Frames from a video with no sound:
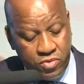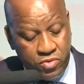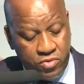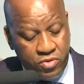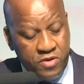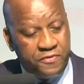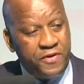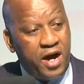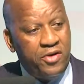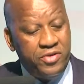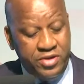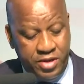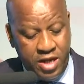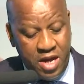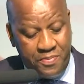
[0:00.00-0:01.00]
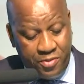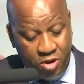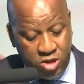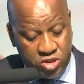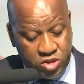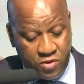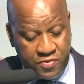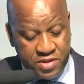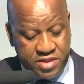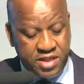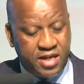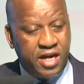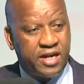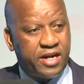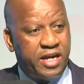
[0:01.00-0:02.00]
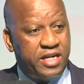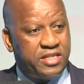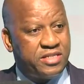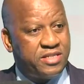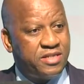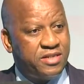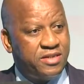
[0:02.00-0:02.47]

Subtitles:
we found a box of a cigarette